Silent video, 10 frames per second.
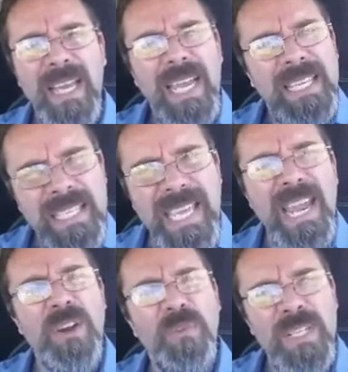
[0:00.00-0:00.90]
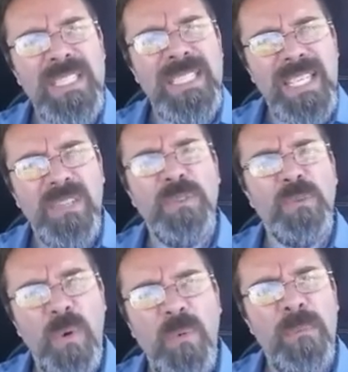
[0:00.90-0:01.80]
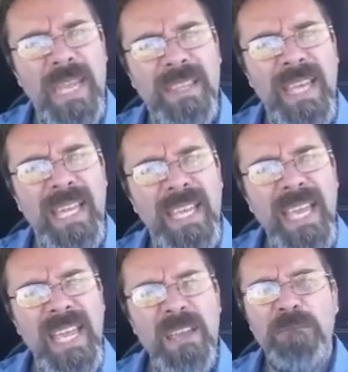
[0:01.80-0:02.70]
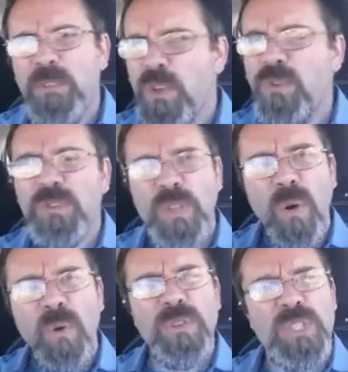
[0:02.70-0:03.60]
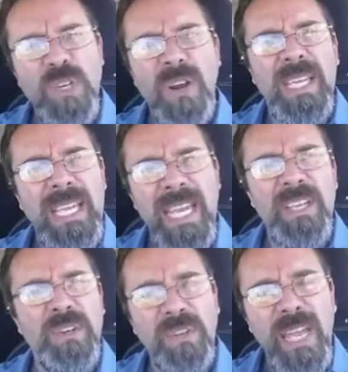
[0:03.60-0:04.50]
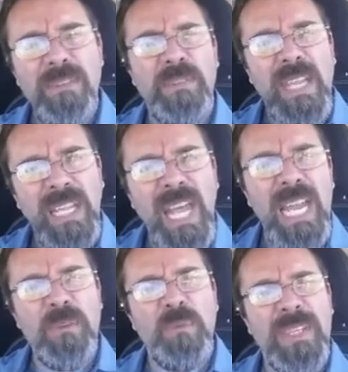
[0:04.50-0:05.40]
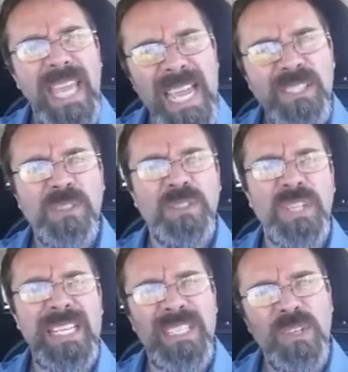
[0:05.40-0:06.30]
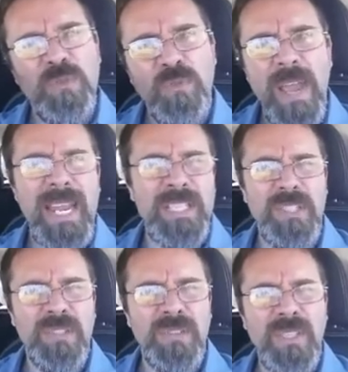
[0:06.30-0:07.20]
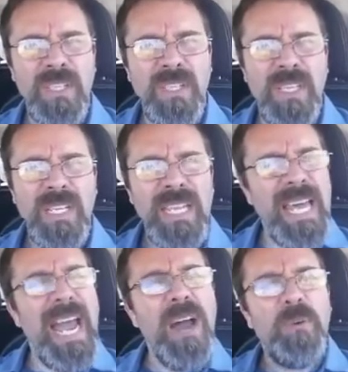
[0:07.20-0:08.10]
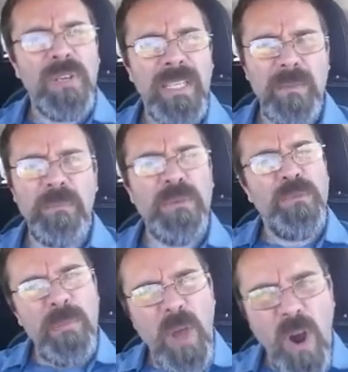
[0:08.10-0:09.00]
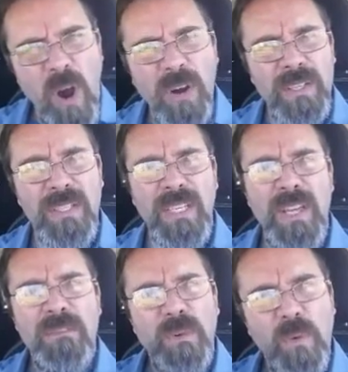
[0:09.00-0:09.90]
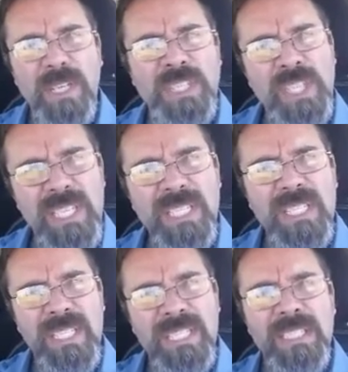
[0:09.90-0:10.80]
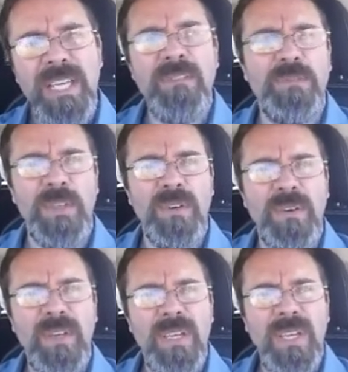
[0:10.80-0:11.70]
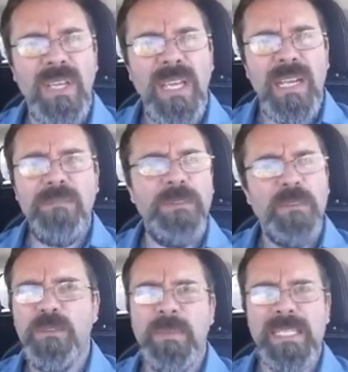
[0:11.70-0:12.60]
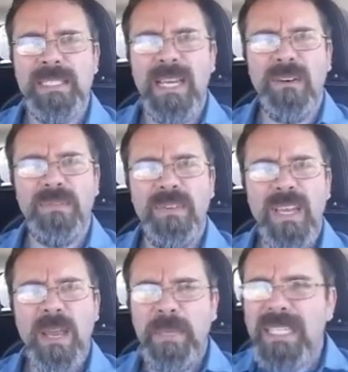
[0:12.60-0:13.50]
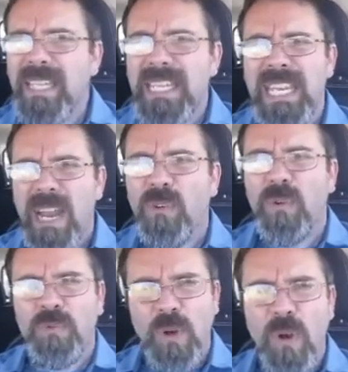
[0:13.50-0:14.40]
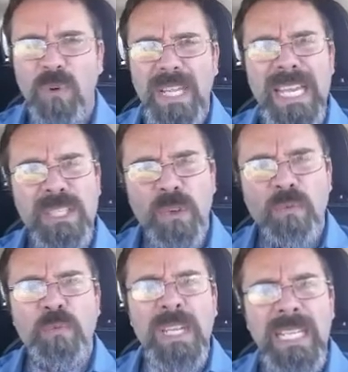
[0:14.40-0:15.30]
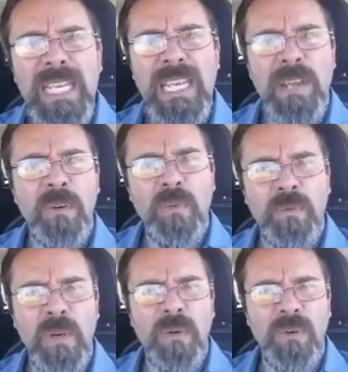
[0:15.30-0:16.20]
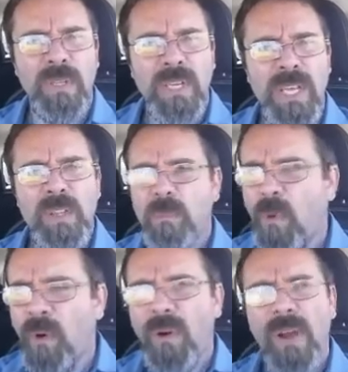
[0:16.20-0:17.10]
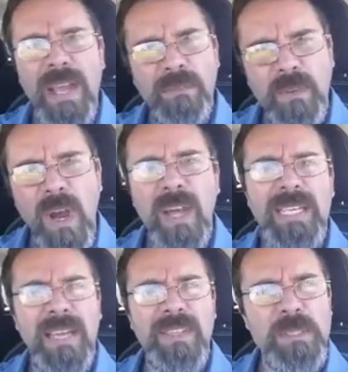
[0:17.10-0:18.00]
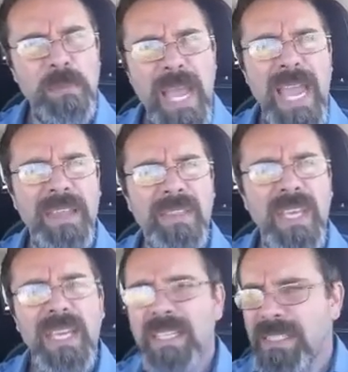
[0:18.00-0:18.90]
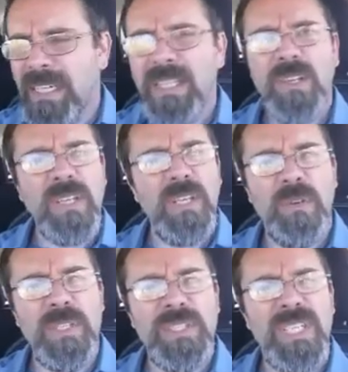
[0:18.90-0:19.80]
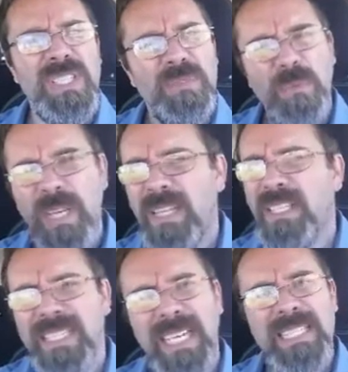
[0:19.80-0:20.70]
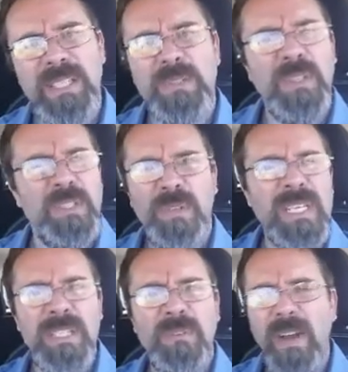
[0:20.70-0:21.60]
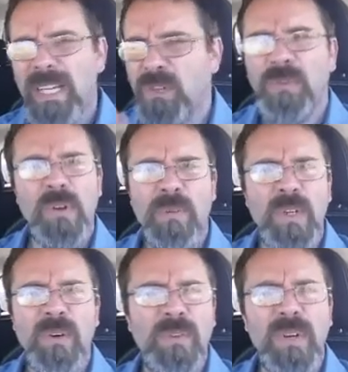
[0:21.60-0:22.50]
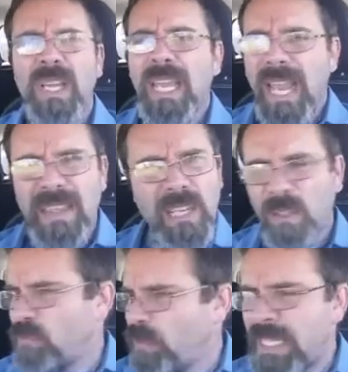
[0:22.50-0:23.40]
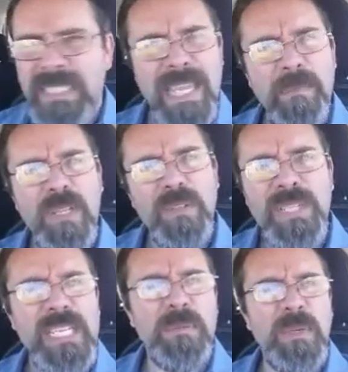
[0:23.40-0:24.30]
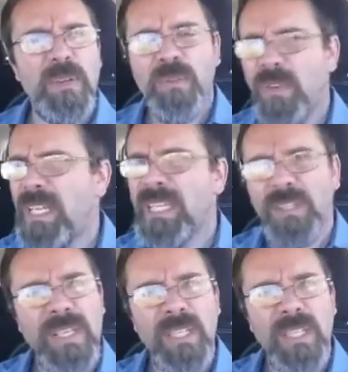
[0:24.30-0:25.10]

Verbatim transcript: I guarantee you won't make that. If you don't start getting your life in line with exercising gratitude, not outwardly, but from the heart, for what Jesus has done for you. And I fear for myself. It's a narrow road. It is a really narrow road. The more I've gone down this path, studying the early Christians, reading the 2nd century, 24 writings over and over and over, and then re-examining the New Testament in Greek and